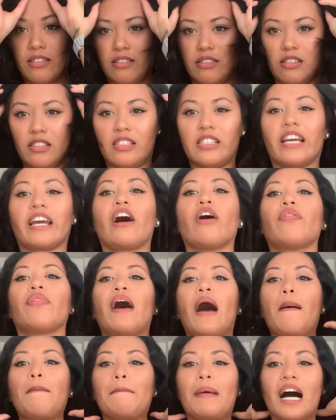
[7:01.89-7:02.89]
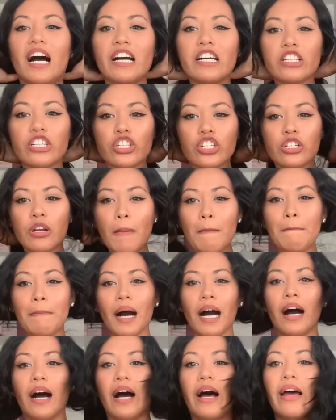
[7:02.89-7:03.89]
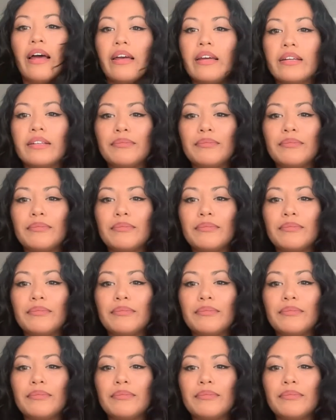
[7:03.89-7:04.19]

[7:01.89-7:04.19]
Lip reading: stick out that much, but